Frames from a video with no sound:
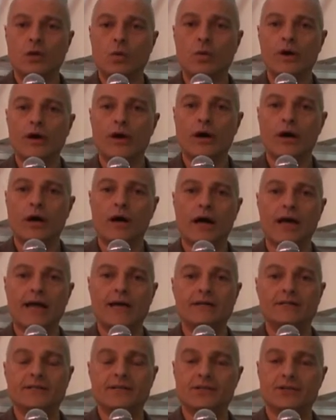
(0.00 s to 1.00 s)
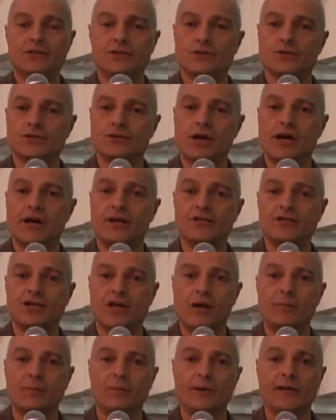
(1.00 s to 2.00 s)
We are a digital signage
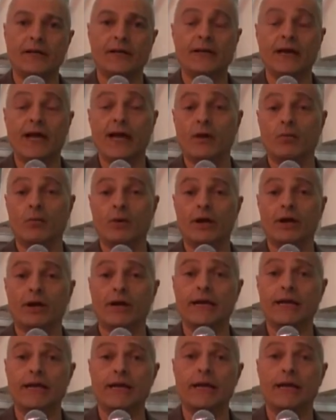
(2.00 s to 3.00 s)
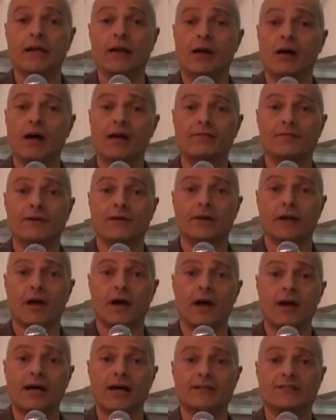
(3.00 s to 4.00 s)
company and we are here live at
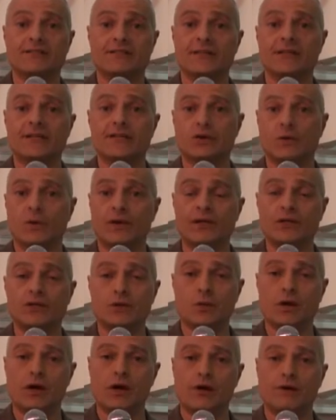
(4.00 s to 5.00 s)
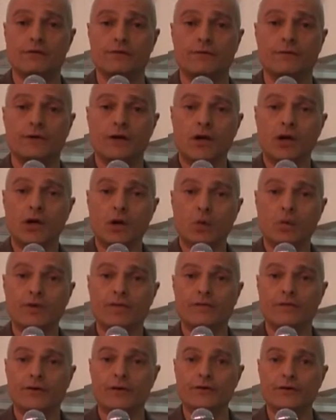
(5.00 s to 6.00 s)
ISE 2012
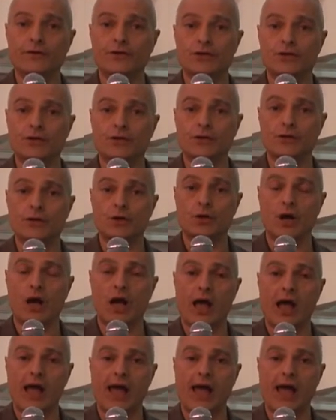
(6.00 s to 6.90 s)
with a view to